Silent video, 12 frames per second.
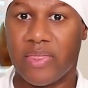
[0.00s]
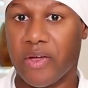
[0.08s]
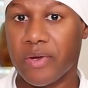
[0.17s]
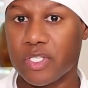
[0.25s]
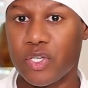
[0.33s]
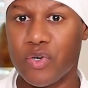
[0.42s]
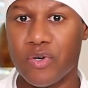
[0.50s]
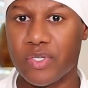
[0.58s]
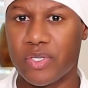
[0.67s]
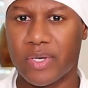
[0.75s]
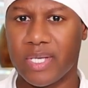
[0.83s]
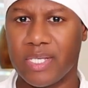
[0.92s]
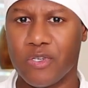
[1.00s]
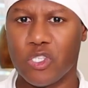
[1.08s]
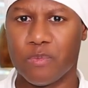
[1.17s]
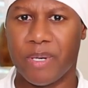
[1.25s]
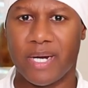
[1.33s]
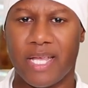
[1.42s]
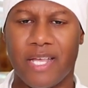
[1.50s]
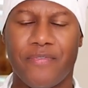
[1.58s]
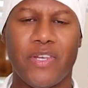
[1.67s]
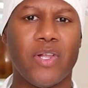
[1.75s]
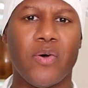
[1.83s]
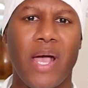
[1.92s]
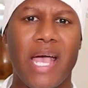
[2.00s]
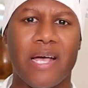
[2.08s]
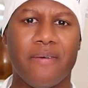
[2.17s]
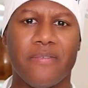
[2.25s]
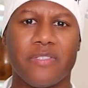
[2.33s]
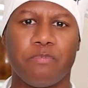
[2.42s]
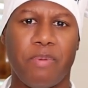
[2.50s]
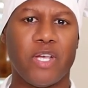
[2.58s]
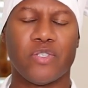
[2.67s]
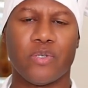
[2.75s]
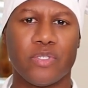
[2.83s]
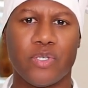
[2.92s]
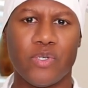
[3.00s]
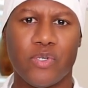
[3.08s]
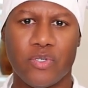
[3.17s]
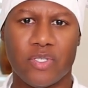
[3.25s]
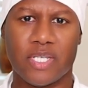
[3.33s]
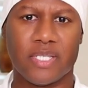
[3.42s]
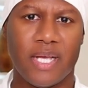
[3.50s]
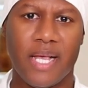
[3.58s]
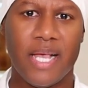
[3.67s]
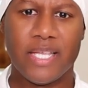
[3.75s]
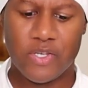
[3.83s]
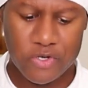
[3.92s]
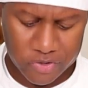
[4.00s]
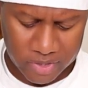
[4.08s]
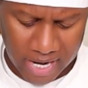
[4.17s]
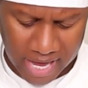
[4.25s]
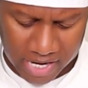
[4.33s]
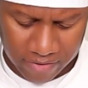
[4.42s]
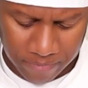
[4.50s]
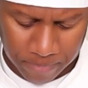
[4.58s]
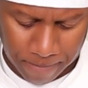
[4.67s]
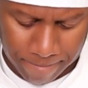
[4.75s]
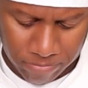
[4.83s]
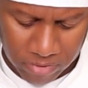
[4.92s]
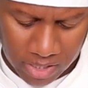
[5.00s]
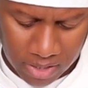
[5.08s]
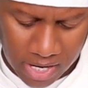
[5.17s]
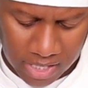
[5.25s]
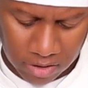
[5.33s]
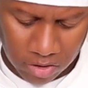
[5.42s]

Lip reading: there are tools you can use, but if you don't have special tools, just use your knife. Cut it